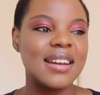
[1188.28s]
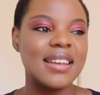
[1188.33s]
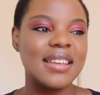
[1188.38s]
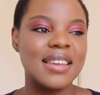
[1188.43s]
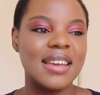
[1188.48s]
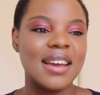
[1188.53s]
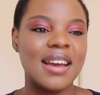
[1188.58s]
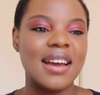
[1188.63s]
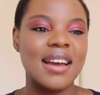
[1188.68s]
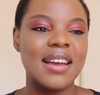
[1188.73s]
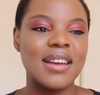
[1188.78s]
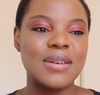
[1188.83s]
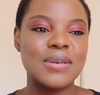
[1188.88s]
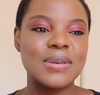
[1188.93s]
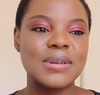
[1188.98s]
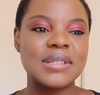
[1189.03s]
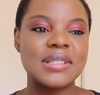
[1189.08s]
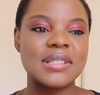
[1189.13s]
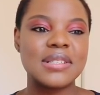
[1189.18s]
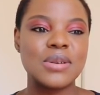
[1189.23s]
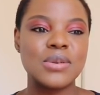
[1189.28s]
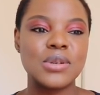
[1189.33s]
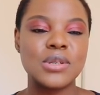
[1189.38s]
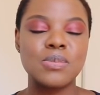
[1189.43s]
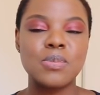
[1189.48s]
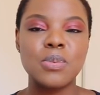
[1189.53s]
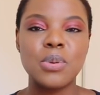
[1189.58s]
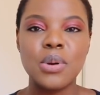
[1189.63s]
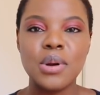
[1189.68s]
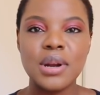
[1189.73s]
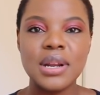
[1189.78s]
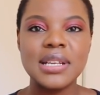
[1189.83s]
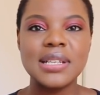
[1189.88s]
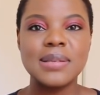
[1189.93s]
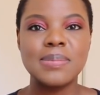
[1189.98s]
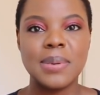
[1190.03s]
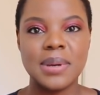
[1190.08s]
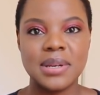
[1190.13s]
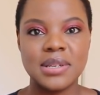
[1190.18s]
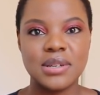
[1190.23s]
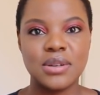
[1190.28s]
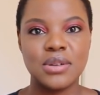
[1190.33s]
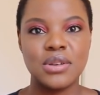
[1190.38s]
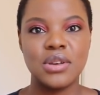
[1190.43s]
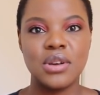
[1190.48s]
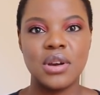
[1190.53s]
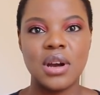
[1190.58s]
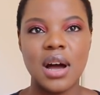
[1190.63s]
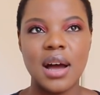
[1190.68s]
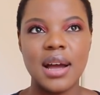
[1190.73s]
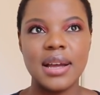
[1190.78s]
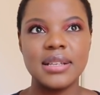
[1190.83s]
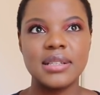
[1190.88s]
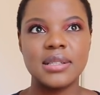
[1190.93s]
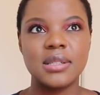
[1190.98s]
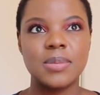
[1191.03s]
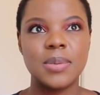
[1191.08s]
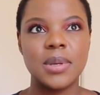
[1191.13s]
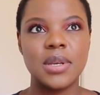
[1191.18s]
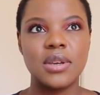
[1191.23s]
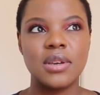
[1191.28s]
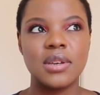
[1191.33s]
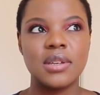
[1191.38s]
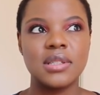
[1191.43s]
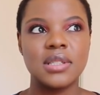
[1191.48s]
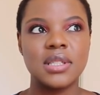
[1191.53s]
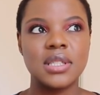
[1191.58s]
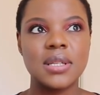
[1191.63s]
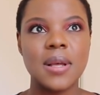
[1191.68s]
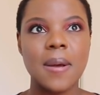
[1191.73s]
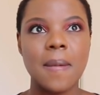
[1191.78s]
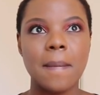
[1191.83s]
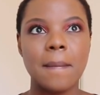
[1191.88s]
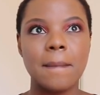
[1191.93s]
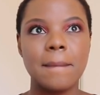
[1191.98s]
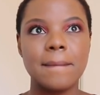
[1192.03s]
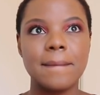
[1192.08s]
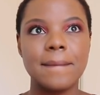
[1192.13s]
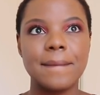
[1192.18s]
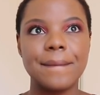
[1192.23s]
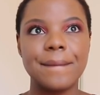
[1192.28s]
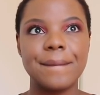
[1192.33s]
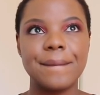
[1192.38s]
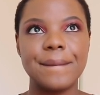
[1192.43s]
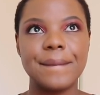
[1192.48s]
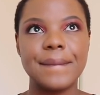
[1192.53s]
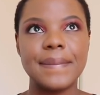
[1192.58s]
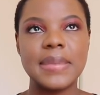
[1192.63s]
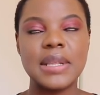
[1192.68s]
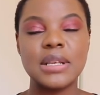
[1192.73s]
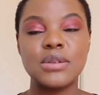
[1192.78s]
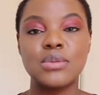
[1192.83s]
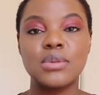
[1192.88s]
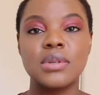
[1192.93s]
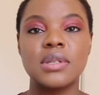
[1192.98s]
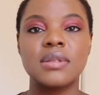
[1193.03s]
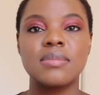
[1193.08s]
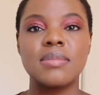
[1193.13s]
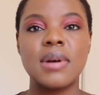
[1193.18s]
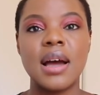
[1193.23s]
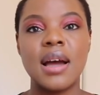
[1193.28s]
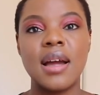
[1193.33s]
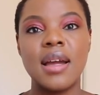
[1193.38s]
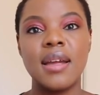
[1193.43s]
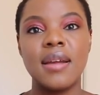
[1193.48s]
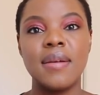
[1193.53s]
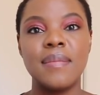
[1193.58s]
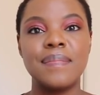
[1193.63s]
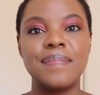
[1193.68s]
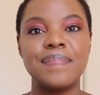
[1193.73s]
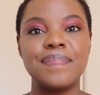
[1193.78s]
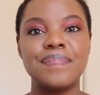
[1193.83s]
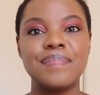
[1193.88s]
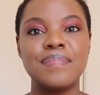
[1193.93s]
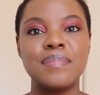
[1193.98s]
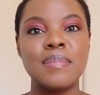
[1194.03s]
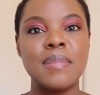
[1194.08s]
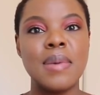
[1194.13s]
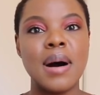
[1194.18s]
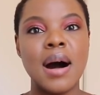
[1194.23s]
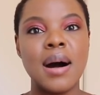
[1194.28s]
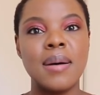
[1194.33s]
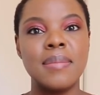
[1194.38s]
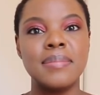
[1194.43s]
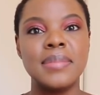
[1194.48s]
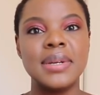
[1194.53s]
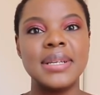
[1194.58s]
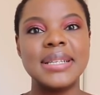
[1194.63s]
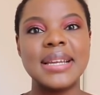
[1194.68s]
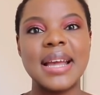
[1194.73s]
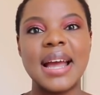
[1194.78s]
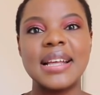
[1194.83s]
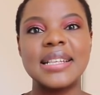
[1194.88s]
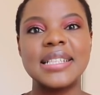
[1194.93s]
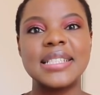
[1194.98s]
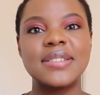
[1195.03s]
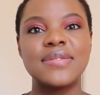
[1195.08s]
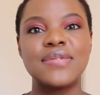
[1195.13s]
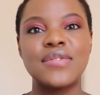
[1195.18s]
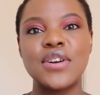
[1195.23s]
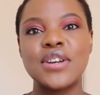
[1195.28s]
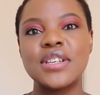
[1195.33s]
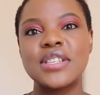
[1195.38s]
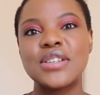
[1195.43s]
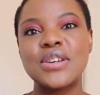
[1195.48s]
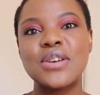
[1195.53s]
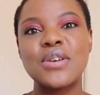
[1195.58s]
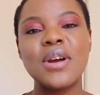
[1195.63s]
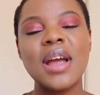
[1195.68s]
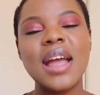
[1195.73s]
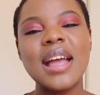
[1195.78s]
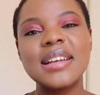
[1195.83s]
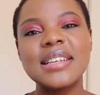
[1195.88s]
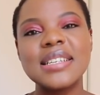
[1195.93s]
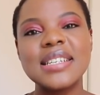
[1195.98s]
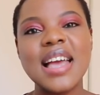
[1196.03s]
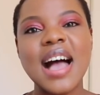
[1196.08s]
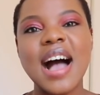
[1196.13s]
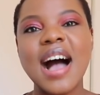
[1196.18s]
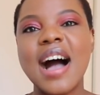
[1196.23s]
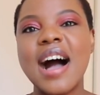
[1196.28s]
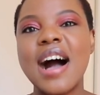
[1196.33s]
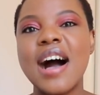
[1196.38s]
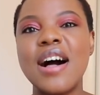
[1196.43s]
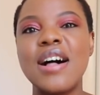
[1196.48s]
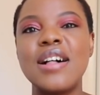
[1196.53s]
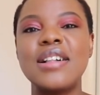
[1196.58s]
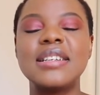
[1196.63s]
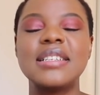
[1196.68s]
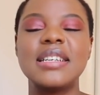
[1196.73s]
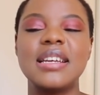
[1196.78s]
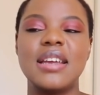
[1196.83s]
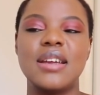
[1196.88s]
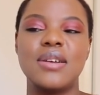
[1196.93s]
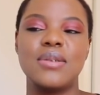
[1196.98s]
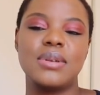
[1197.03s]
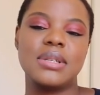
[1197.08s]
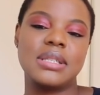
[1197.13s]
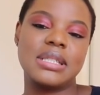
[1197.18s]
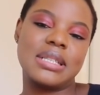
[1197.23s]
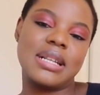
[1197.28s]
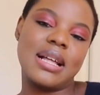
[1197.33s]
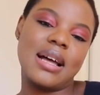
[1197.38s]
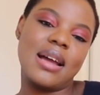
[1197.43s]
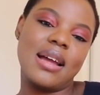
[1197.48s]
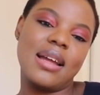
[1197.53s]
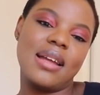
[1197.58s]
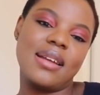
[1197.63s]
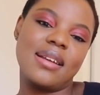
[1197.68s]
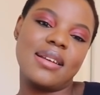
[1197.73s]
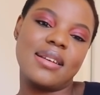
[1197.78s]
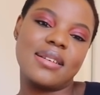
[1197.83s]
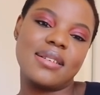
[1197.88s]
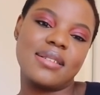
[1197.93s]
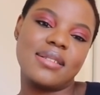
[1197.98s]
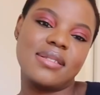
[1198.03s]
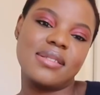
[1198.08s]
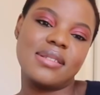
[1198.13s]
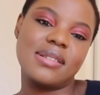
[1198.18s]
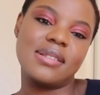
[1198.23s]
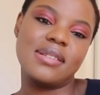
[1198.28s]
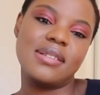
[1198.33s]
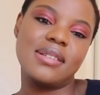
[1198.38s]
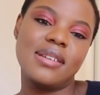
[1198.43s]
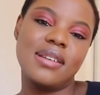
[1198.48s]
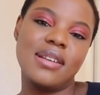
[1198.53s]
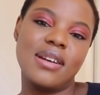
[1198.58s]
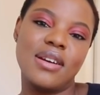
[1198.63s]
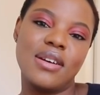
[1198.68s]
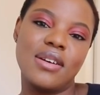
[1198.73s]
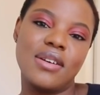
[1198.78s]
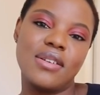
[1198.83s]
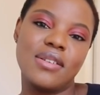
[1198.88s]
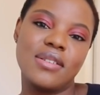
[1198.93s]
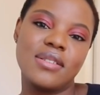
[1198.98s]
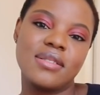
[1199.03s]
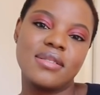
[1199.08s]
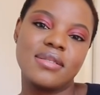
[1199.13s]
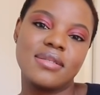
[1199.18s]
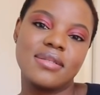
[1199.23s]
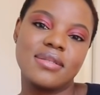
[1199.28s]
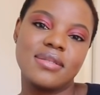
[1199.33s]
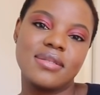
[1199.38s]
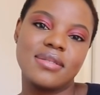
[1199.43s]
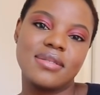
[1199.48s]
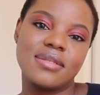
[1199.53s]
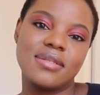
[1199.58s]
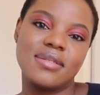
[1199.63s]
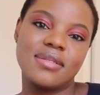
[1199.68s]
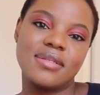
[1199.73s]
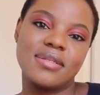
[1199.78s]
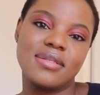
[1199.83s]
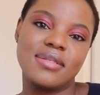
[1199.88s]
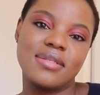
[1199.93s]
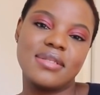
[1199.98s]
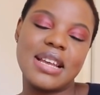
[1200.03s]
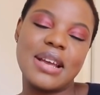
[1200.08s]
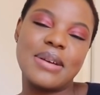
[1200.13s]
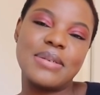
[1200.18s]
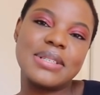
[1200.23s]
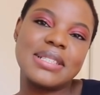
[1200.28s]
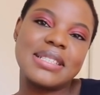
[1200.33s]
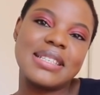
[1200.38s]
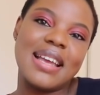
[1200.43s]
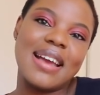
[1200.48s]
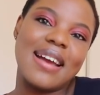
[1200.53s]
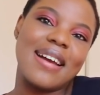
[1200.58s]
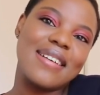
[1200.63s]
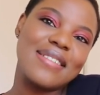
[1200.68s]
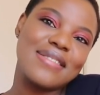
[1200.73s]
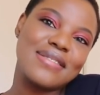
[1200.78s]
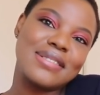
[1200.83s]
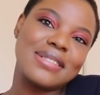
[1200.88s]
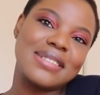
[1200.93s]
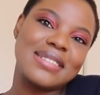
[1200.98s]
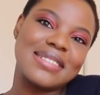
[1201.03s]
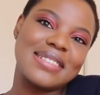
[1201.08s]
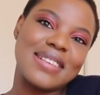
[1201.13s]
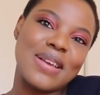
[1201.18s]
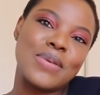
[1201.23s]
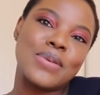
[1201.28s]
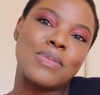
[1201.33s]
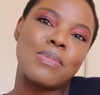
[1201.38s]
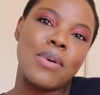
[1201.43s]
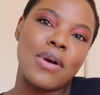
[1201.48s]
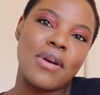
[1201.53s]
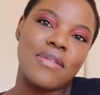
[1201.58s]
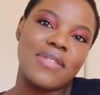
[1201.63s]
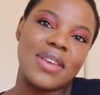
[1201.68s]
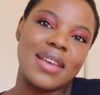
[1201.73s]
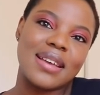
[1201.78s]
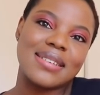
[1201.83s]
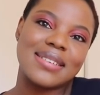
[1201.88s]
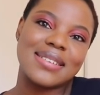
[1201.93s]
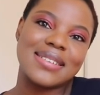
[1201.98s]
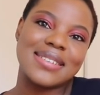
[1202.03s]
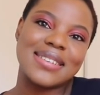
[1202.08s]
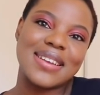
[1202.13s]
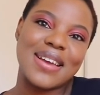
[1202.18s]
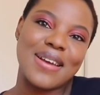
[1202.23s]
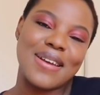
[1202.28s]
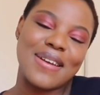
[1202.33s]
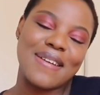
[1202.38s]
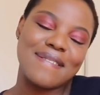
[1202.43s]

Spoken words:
yeah, it was pretty special, you guys, because this was my mom and dad's first grandchild. It was like, you know, it was perfect. So